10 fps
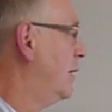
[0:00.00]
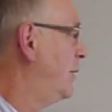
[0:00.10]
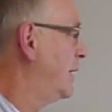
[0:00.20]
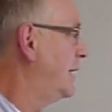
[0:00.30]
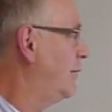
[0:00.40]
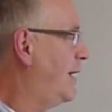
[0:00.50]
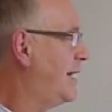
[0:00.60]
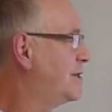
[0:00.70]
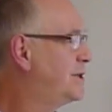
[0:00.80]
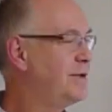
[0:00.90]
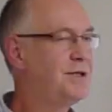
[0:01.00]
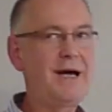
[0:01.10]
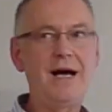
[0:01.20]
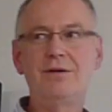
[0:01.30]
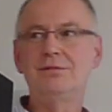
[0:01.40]
But in a way that shows
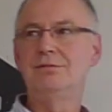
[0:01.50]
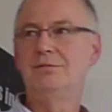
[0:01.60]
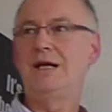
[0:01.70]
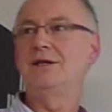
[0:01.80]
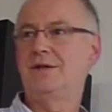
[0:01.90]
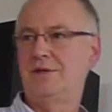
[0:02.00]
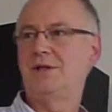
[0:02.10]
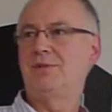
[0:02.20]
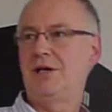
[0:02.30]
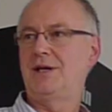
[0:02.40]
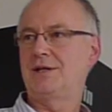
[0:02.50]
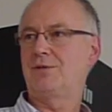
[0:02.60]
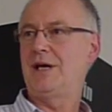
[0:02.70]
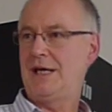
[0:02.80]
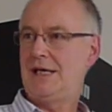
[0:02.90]
you how, relatively speaking, it's
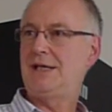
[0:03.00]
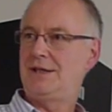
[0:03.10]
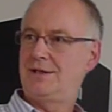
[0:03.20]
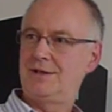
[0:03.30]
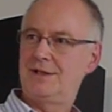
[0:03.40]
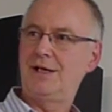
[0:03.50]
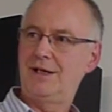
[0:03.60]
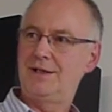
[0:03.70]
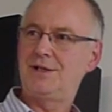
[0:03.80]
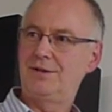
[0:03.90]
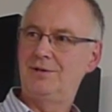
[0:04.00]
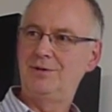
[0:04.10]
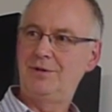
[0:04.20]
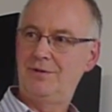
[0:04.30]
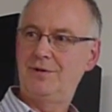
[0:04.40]
quite easy to design a listening
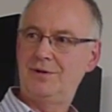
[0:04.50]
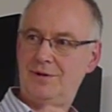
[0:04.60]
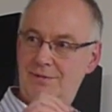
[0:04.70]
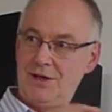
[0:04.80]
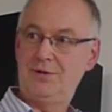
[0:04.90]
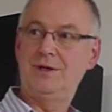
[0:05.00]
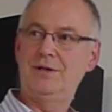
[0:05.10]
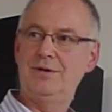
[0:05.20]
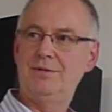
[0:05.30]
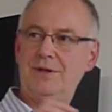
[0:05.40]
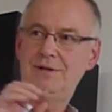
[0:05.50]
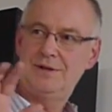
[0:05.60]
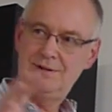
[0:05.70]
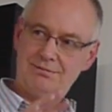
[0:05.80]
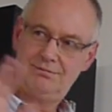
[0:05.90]
room if you've got measuring equipment
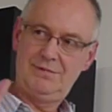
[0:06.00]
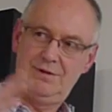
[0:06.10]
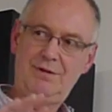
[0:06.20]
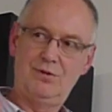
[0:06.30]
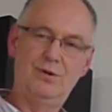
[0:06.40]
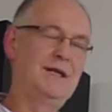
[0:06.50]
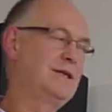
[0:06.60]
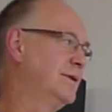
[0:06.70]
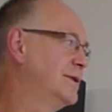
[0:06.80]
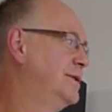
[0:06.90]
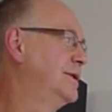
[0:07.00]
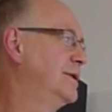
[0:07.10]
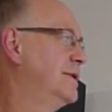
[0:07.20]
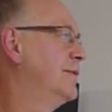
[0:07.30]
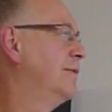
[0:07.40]
and you know more or less what to
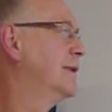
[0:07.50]
do.